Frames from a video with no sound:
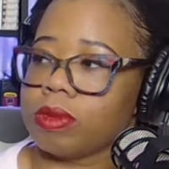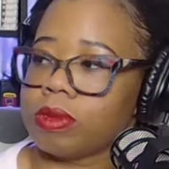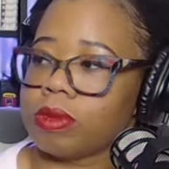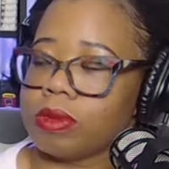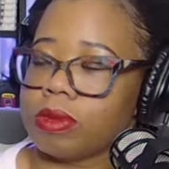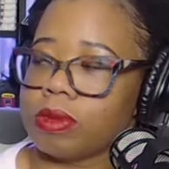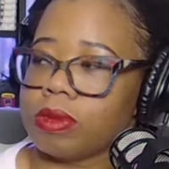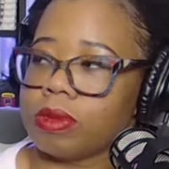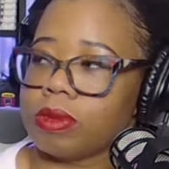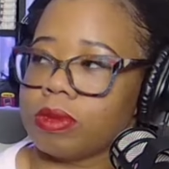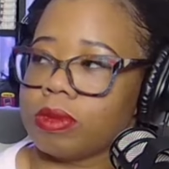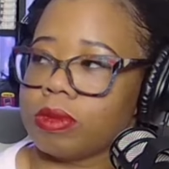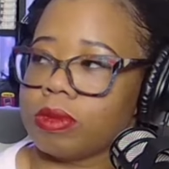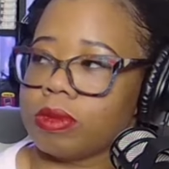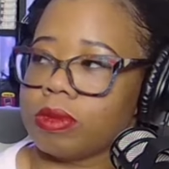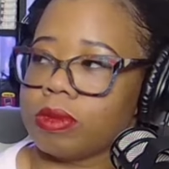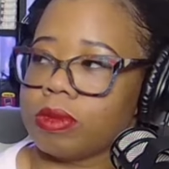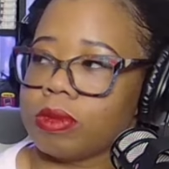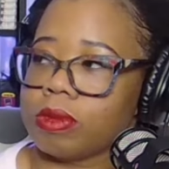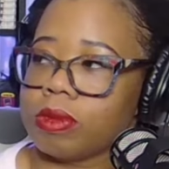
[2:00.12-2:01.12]

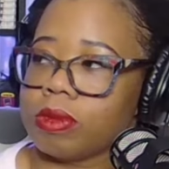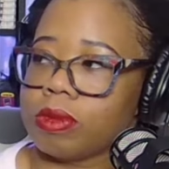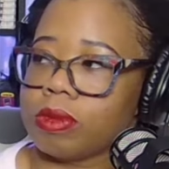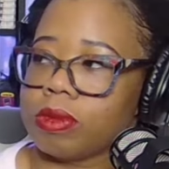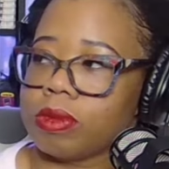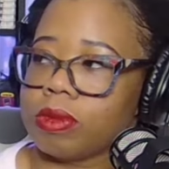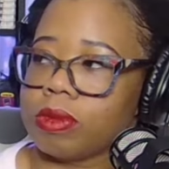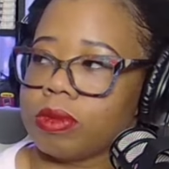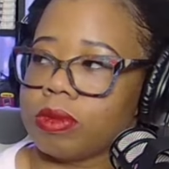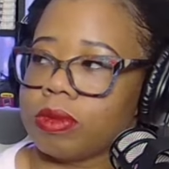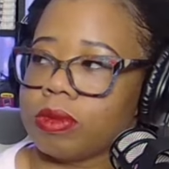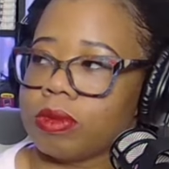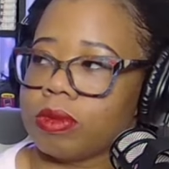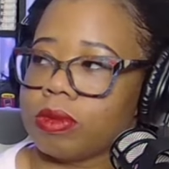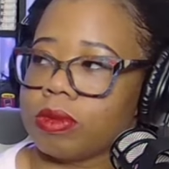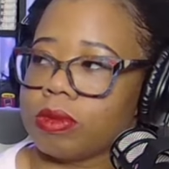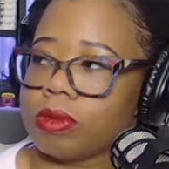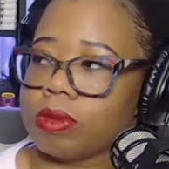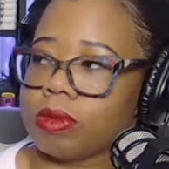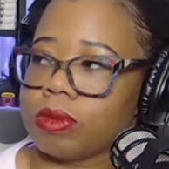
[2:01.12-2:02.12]

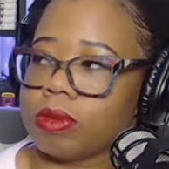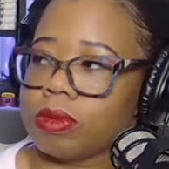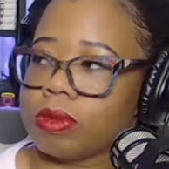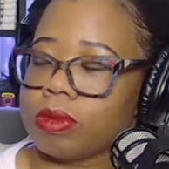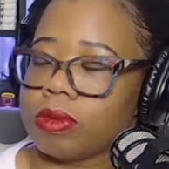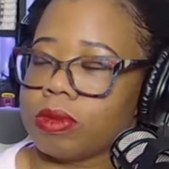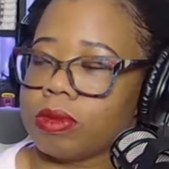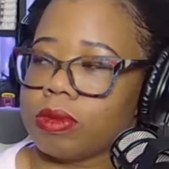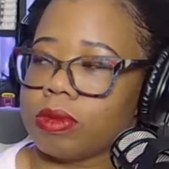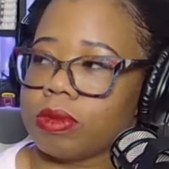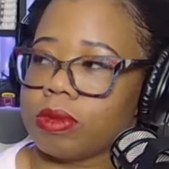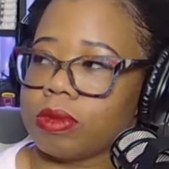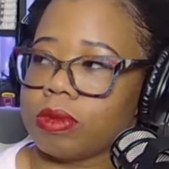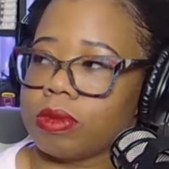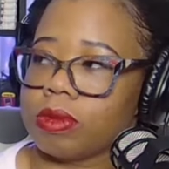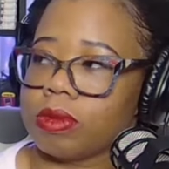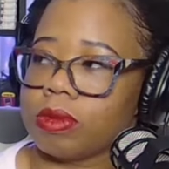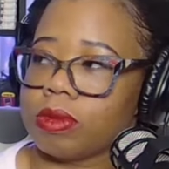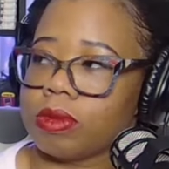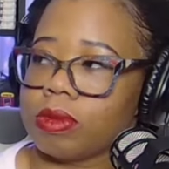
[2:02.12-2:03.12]

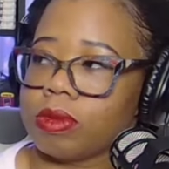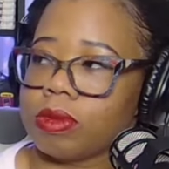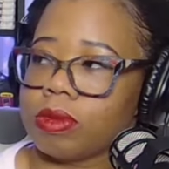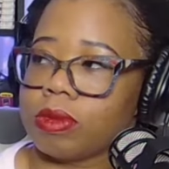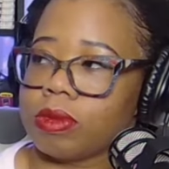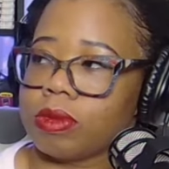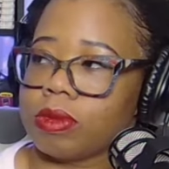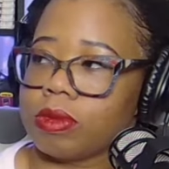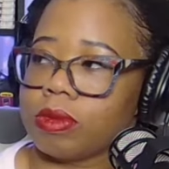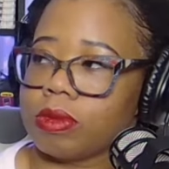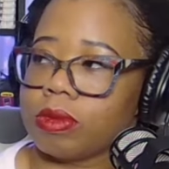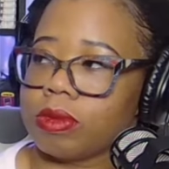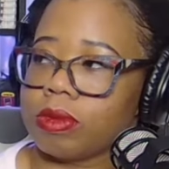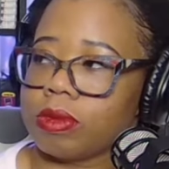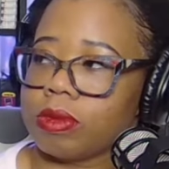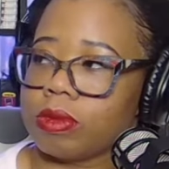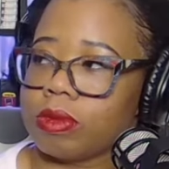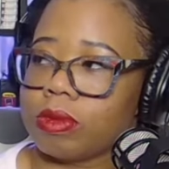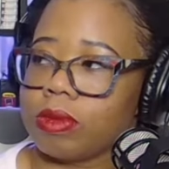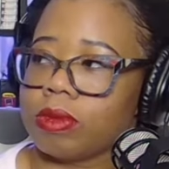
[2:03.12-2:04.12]

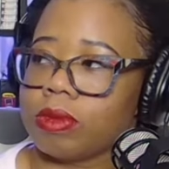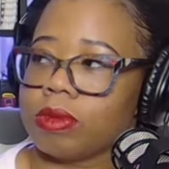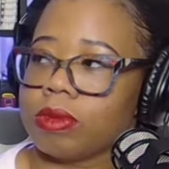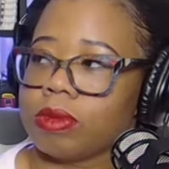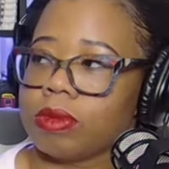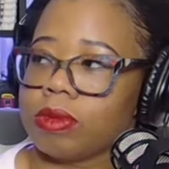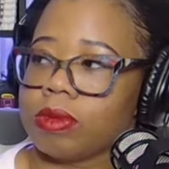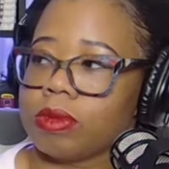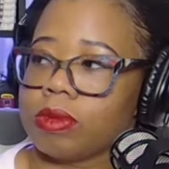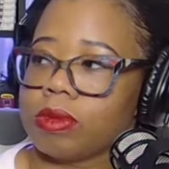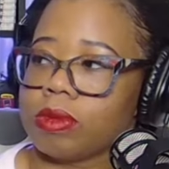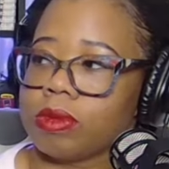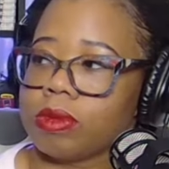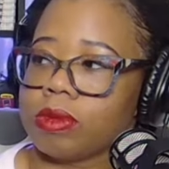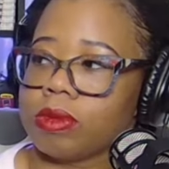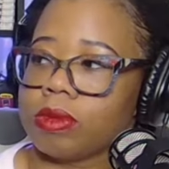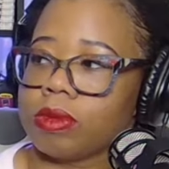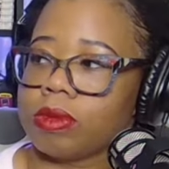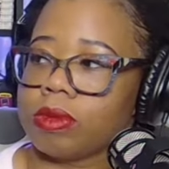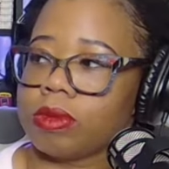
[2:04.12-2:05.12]
No words are spoken by the person on screen.